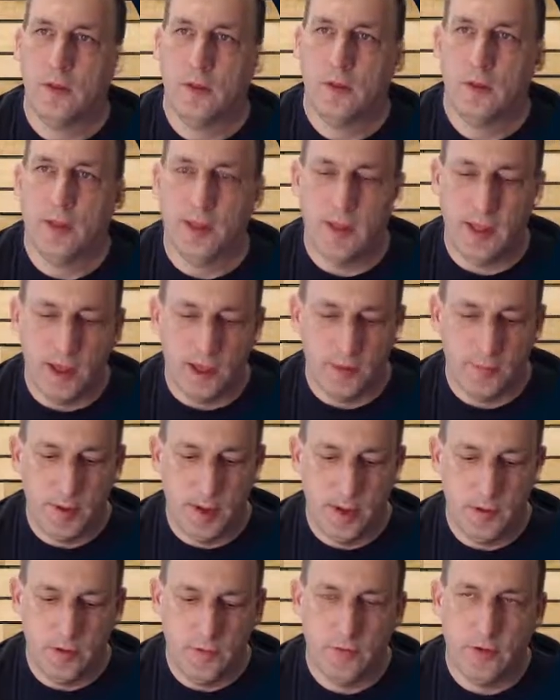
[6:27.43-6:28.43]
that tag
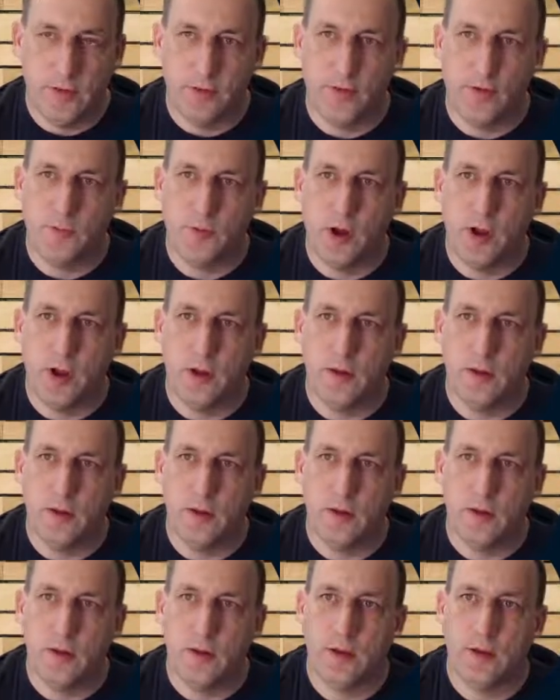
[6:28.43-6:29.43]
page for the sprite,
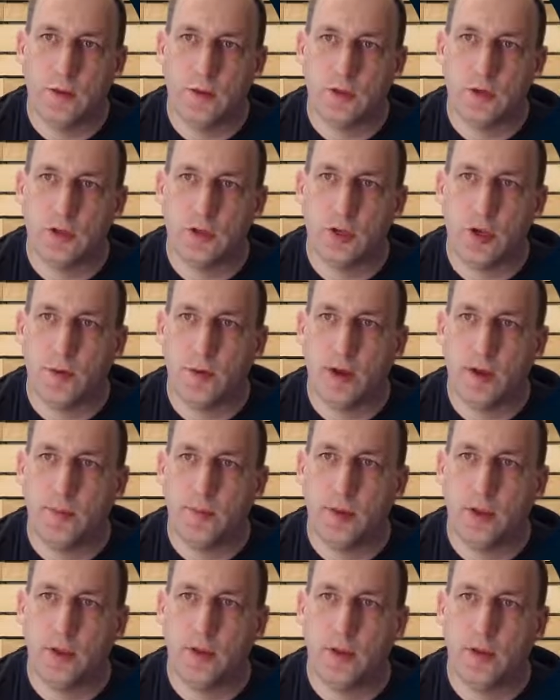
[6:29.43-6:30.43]
it will show
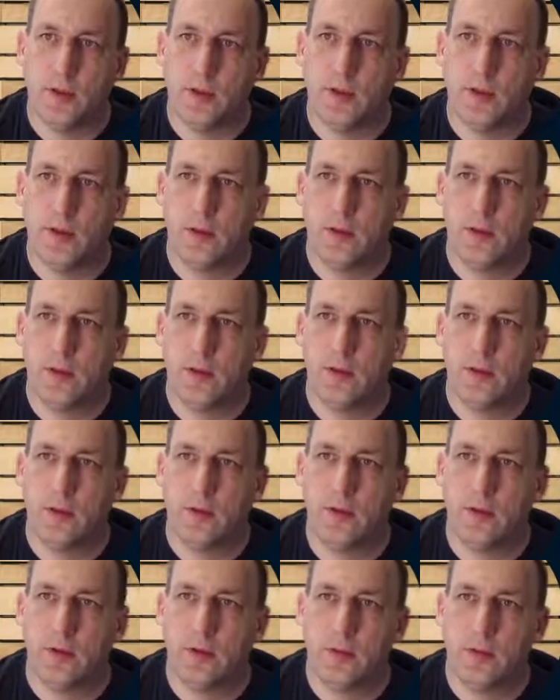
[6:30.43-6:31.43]
up.
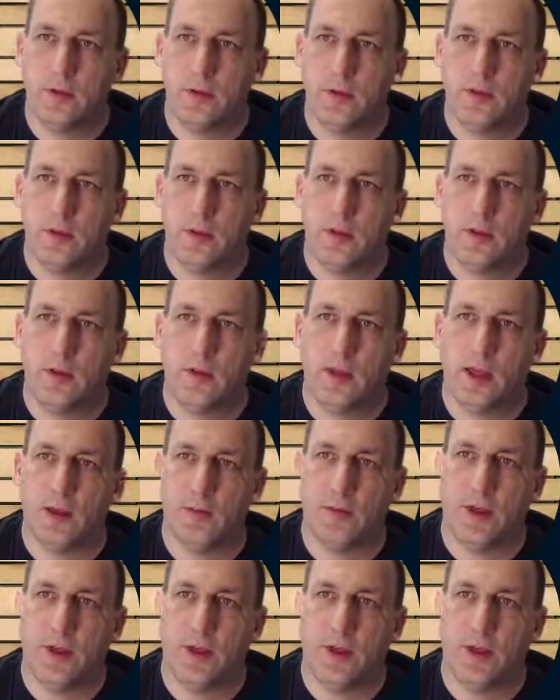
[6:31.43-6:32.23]
Oops, tag